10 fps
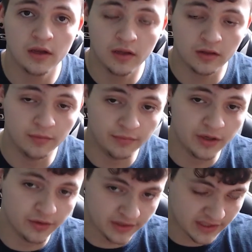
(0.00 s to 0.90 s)
The
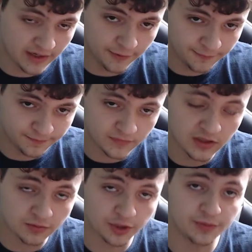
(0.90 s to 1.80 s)
middle of the town
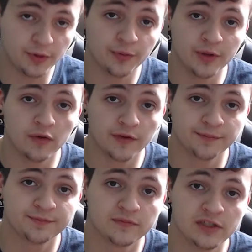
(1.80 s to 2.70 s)
is where she pulled me over.
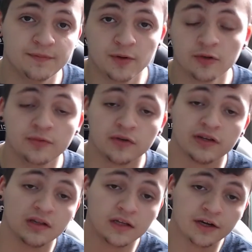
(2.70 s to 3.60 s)
She pulled me over
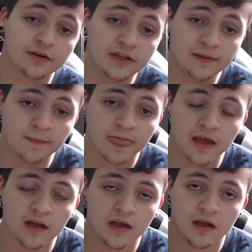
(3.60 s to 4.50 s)
literally
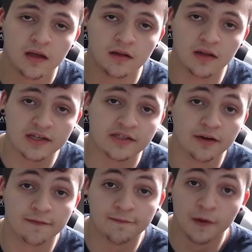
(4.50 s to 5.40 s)
less than
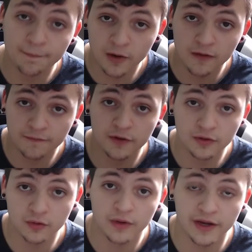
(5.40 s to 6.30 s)
a football
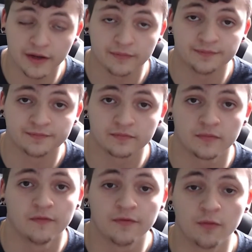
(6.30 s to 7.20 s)
field away
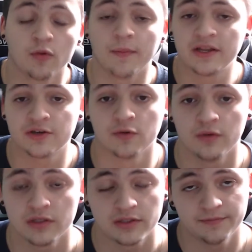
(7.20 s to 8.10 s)
from where my turn
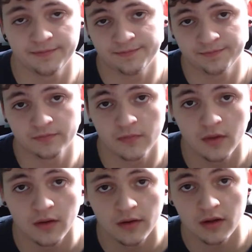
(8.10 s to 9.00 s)
was.
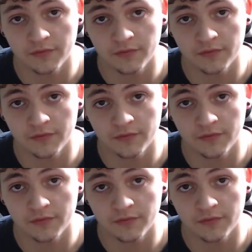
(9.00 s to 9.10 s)
Now, if